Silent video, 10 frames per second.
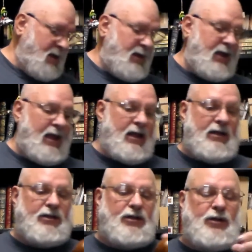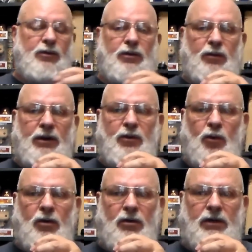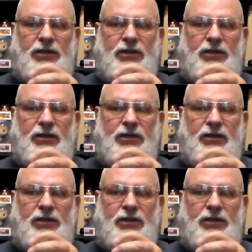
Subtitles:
The head is 2 3/4